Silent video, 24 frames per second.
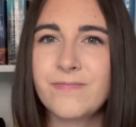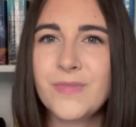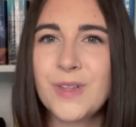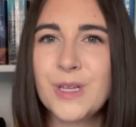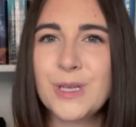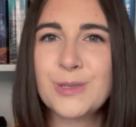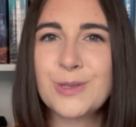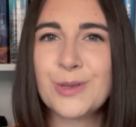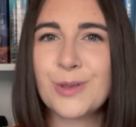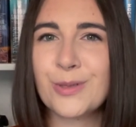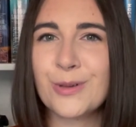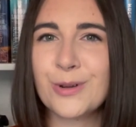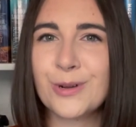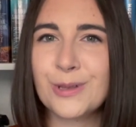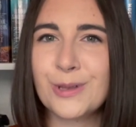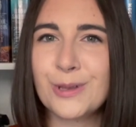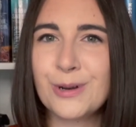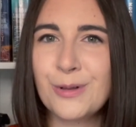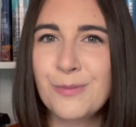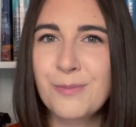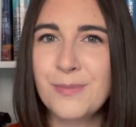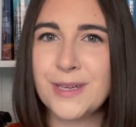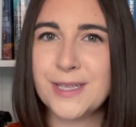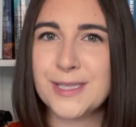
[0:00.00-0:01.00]
So they're a
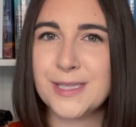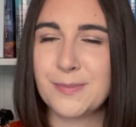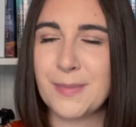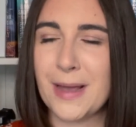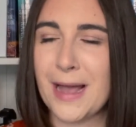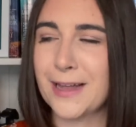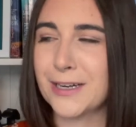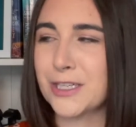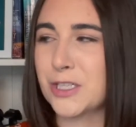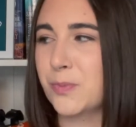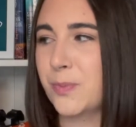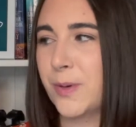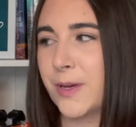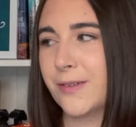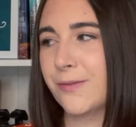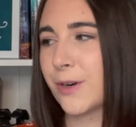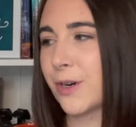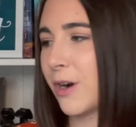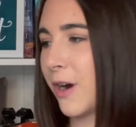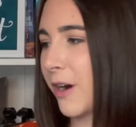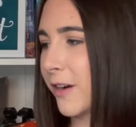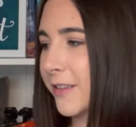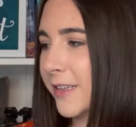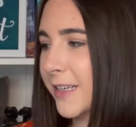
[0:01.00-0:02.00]
little mismatched, but
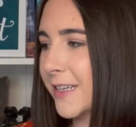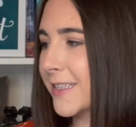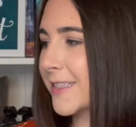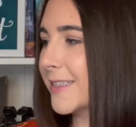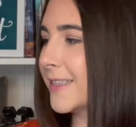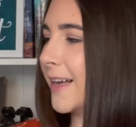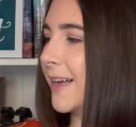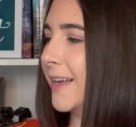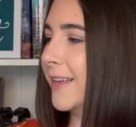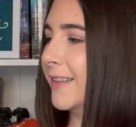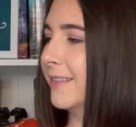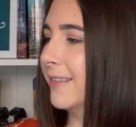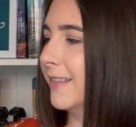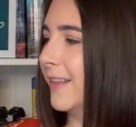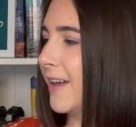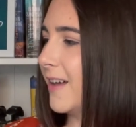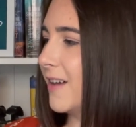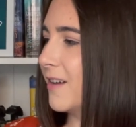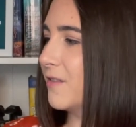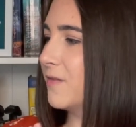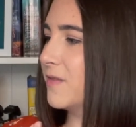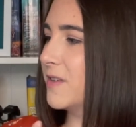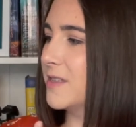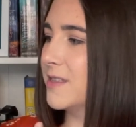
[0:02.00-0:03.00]
regardless, I
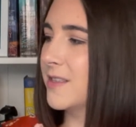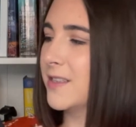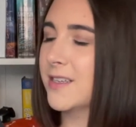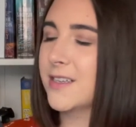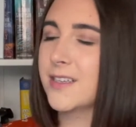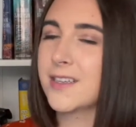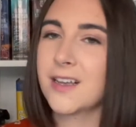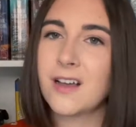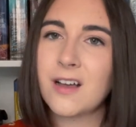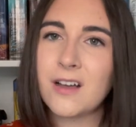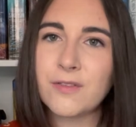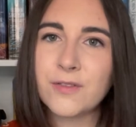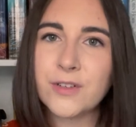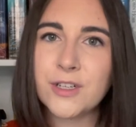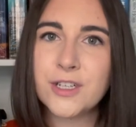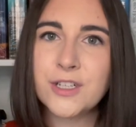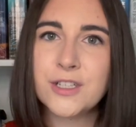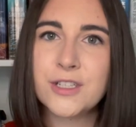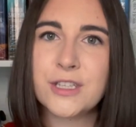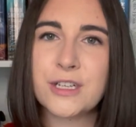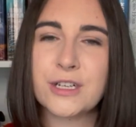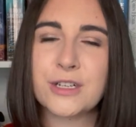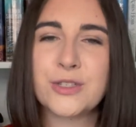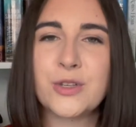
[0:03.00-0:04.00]
love the
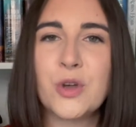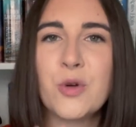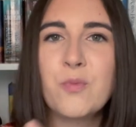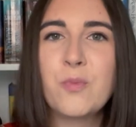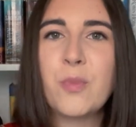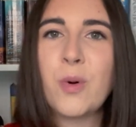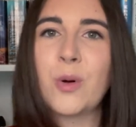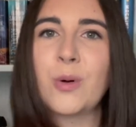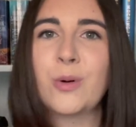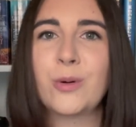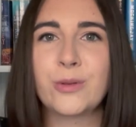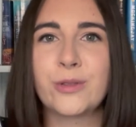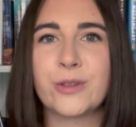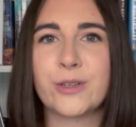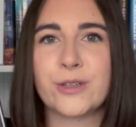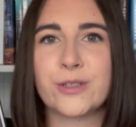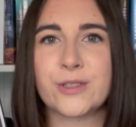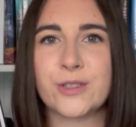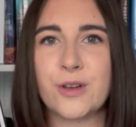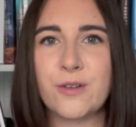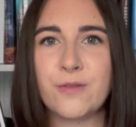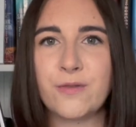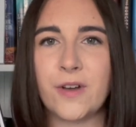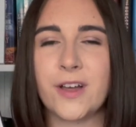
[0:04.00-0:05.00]
covers. They're so bold, they're
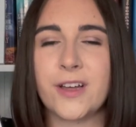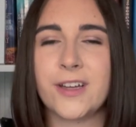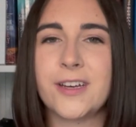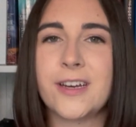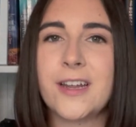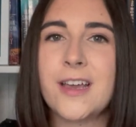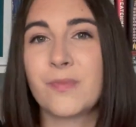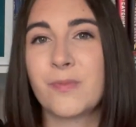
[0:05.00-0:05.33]
so fun.